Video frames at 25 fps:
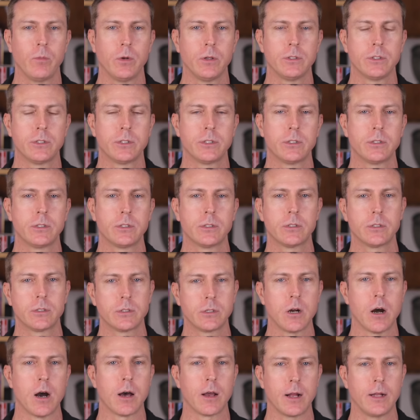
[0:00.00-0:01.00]
was
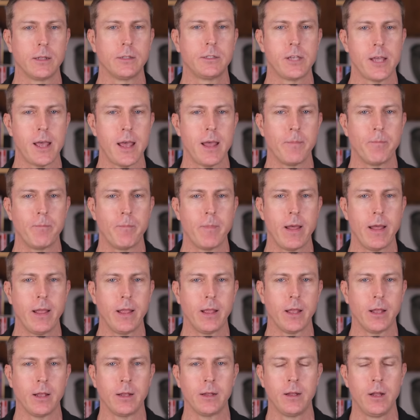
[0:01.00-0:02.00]
caught on tape
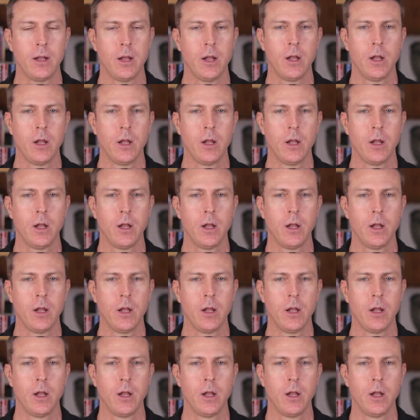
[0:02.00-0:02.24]
making